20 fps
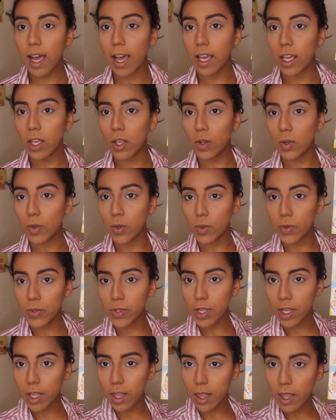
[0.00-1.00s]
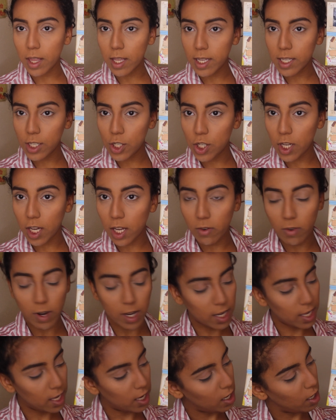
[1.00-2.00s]
I use this shade
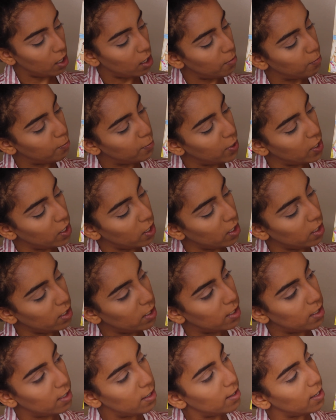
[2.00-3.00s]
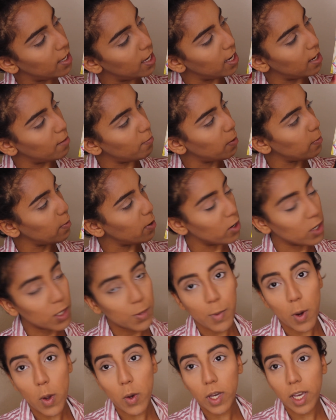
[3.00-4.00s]
right here, Built, and my mirror is
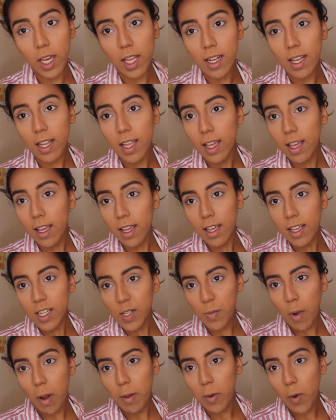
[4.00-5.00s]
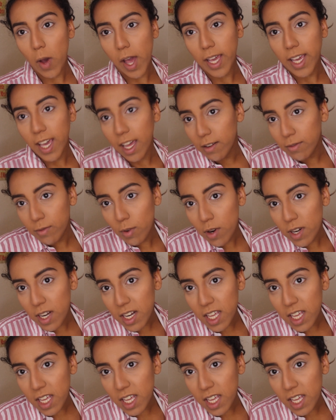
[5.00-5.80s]
broken. It's probably why I can't afford